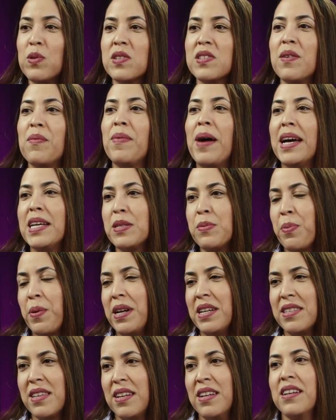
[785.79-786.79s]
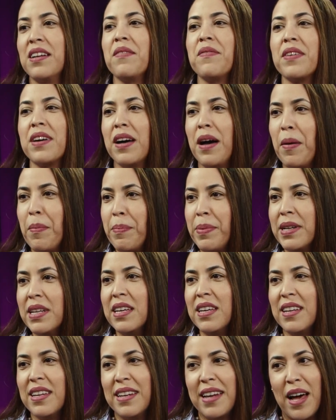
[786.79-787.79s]
was a vice president of the
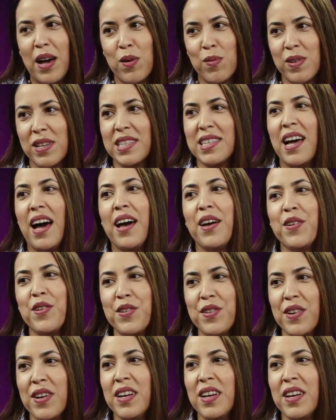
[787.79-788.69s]
company. He now retired.